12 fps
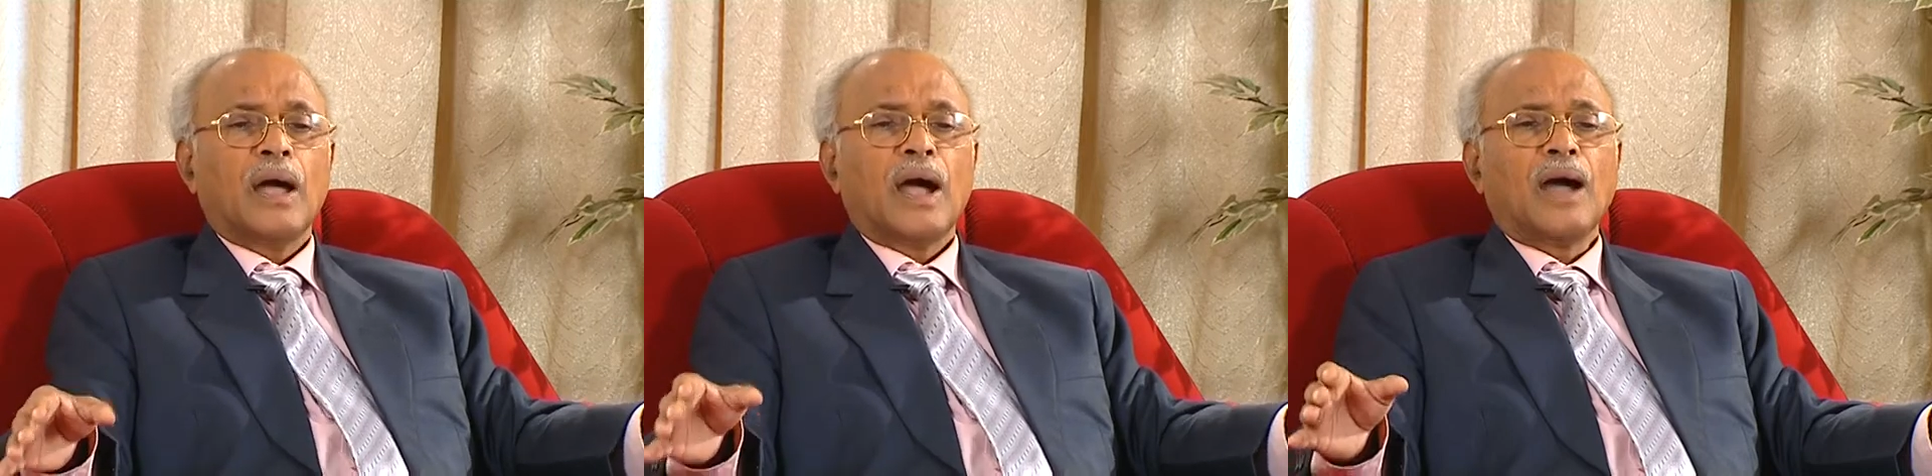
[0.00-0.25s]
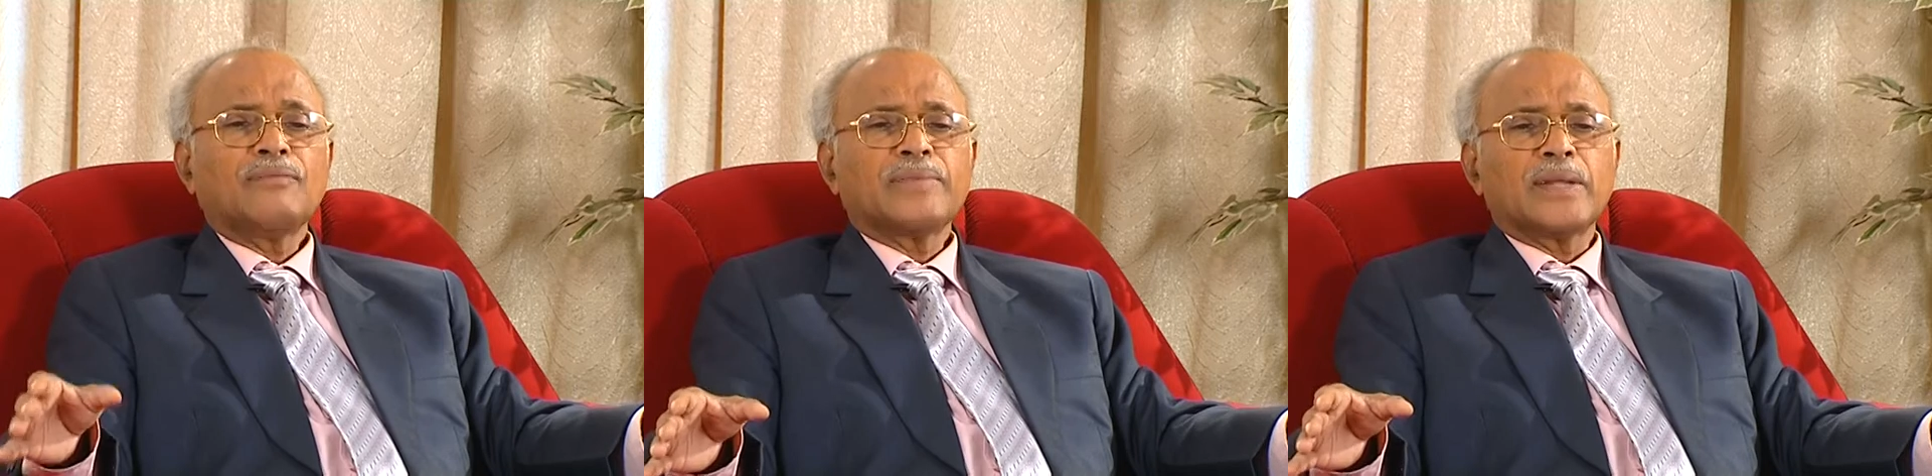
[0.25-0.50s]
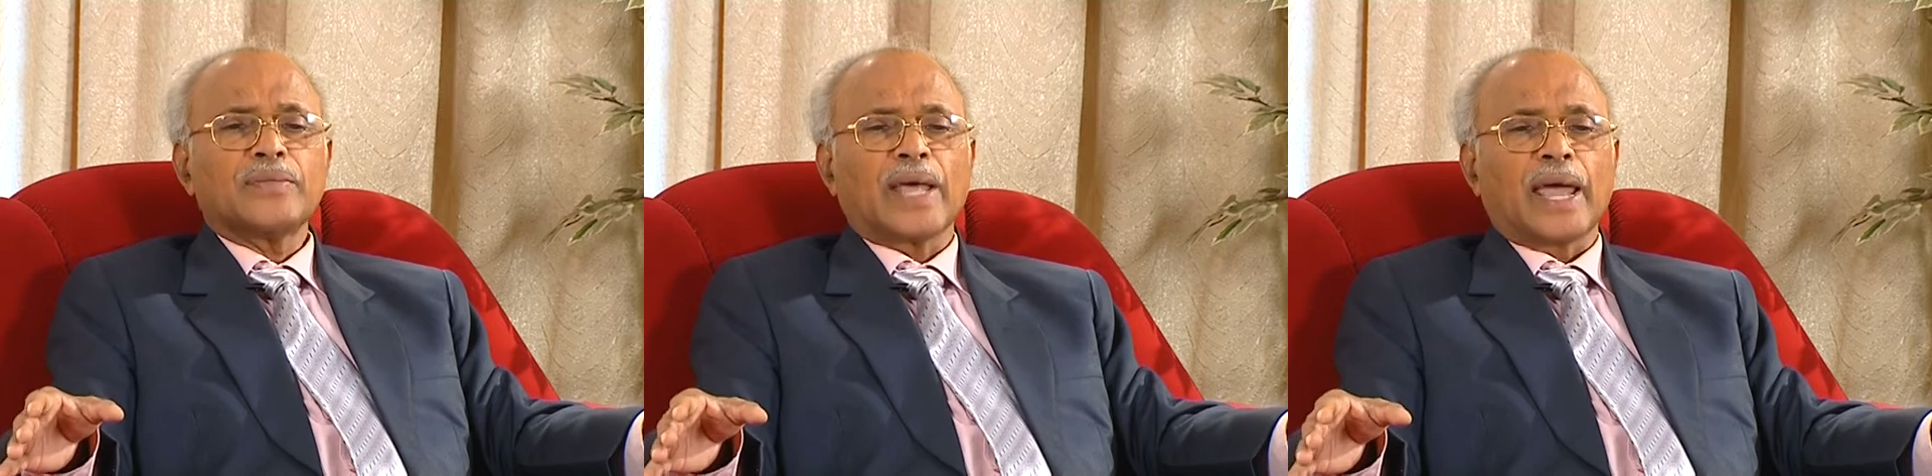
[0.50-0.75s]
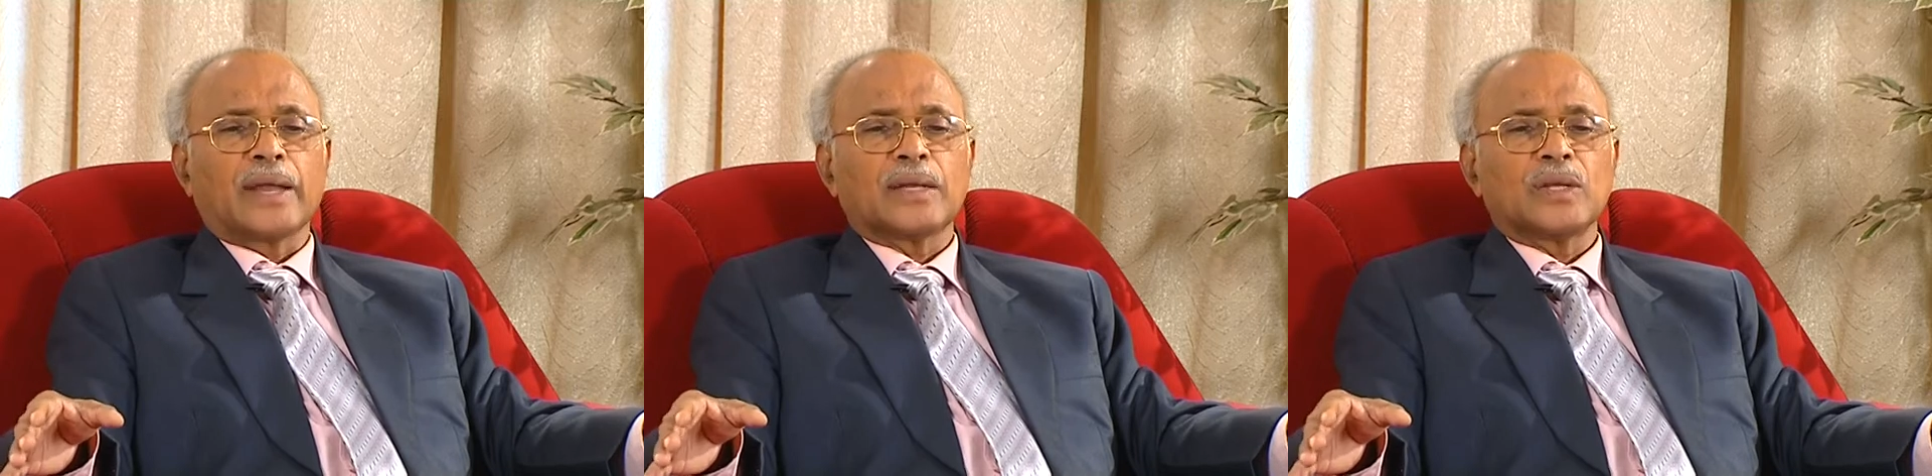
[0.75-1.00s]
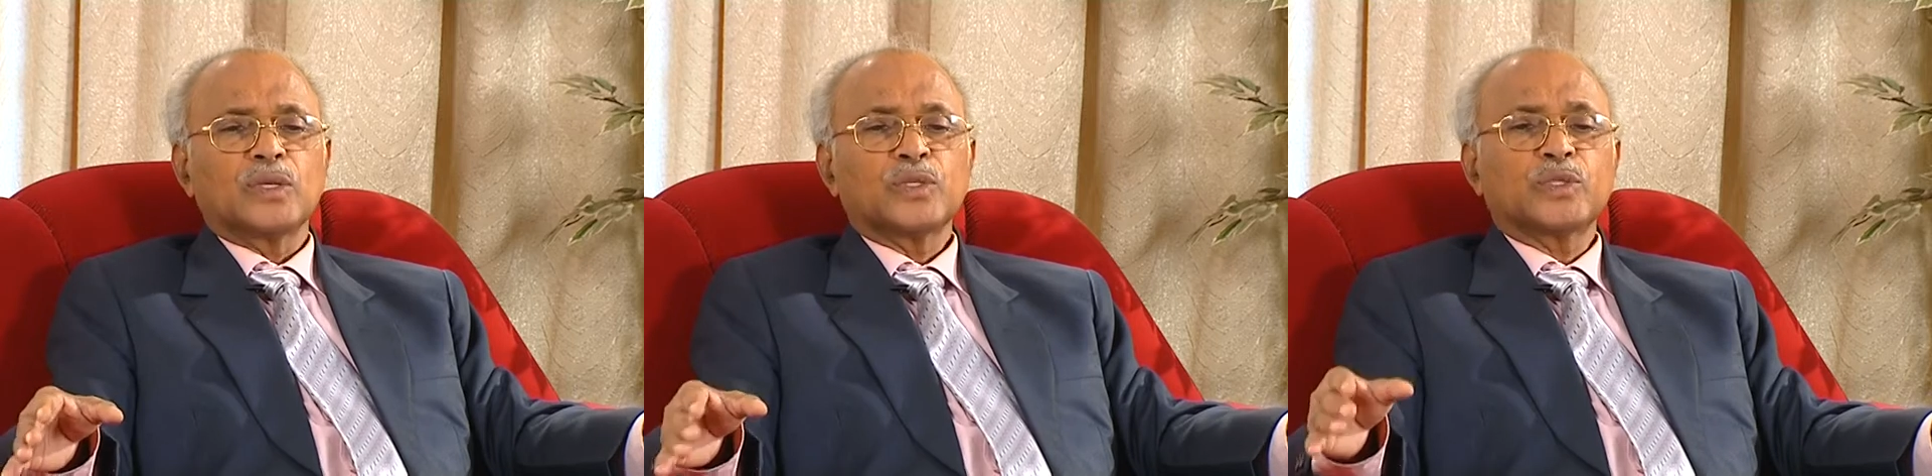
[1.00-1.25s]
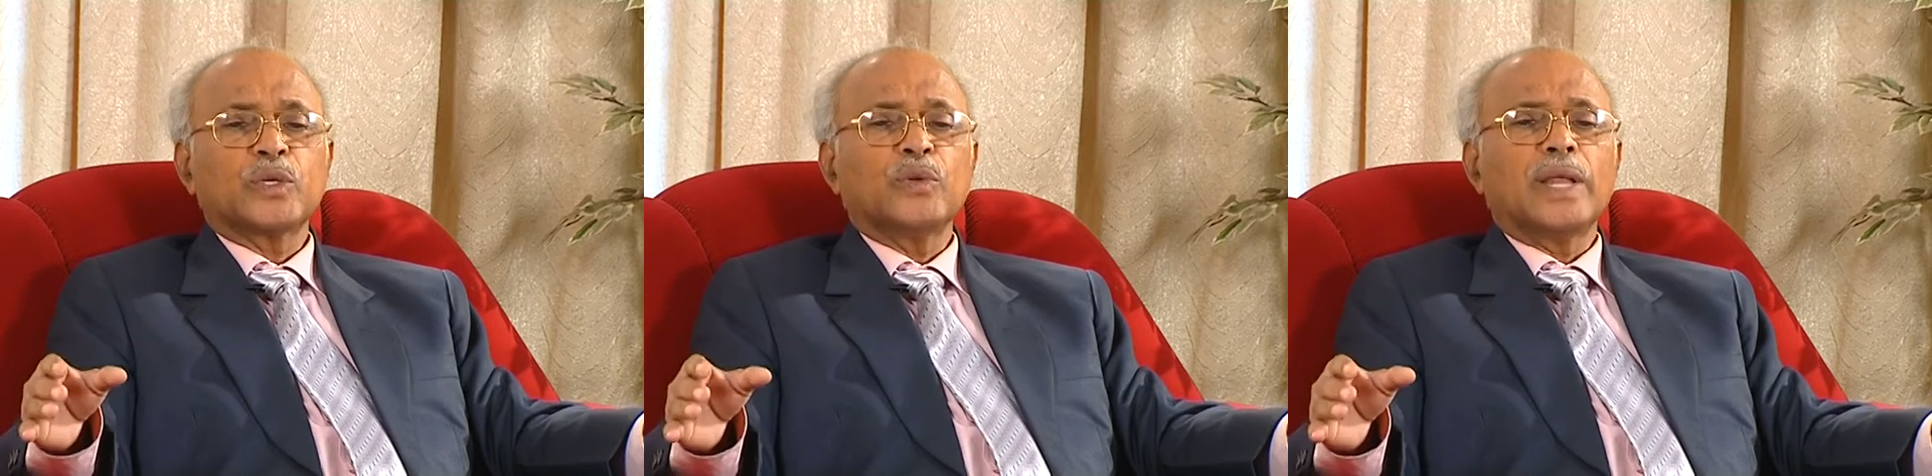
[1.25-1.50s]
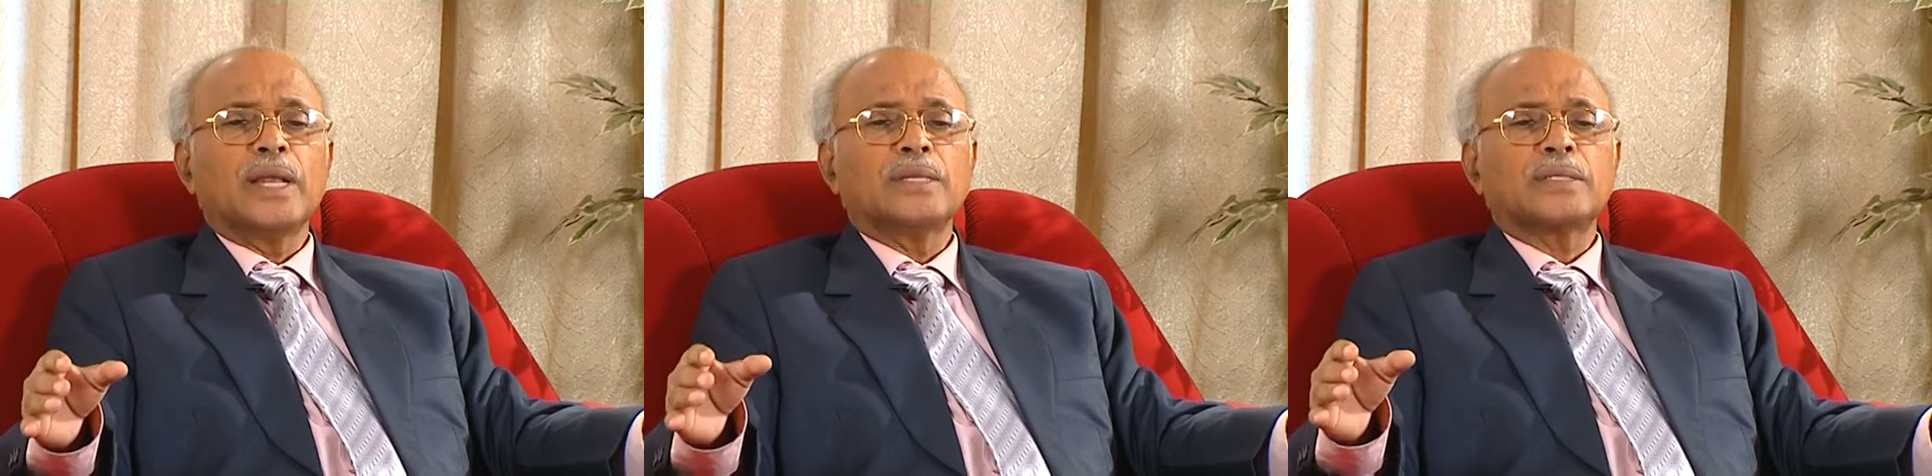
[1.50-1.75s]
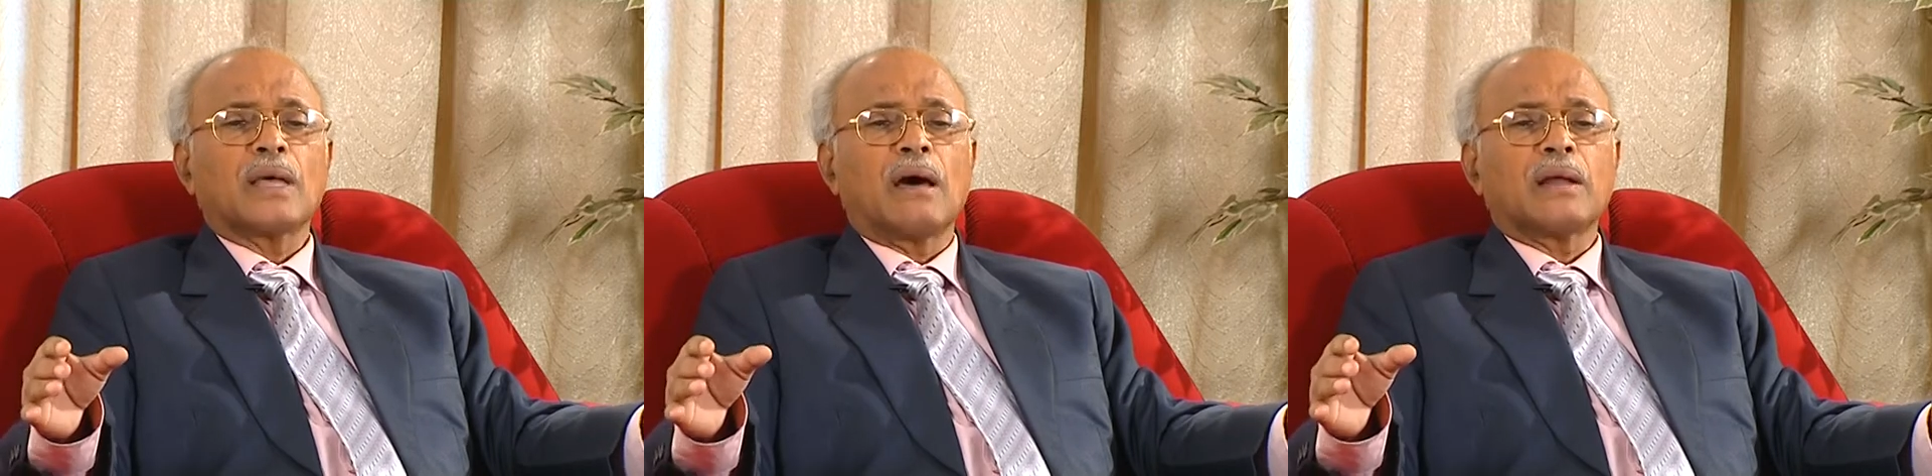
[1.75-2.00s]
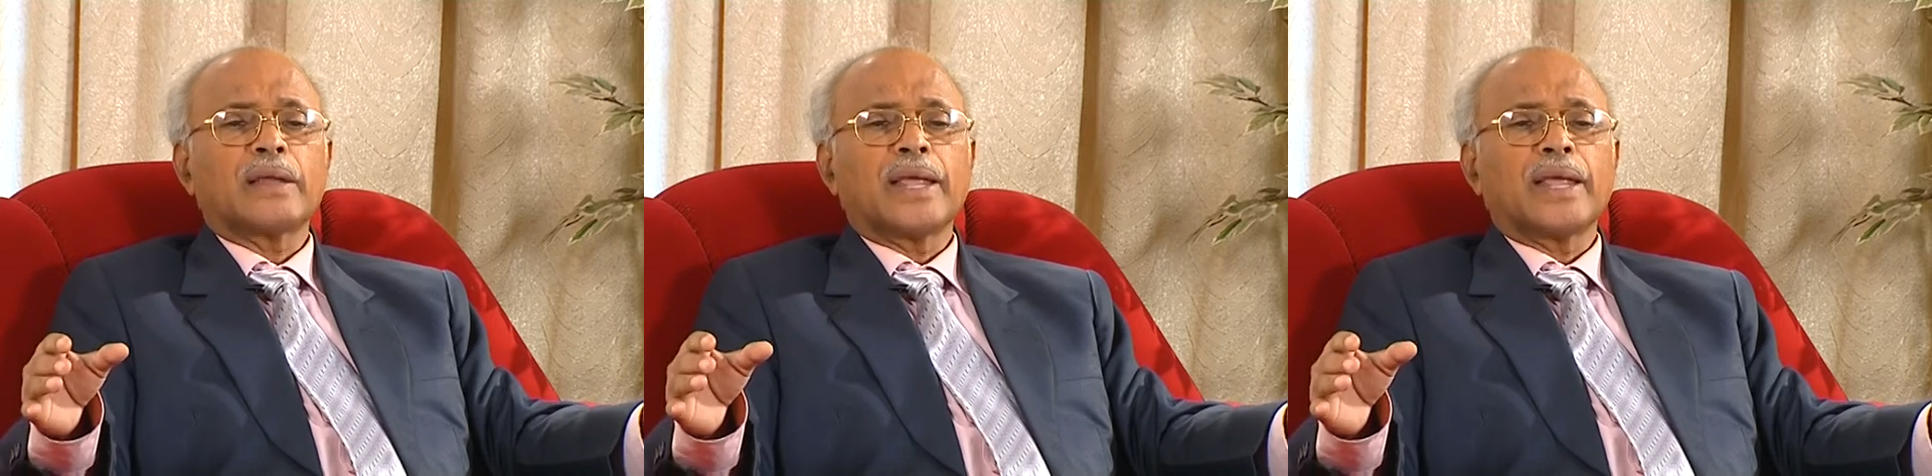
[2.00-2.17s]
After that, students are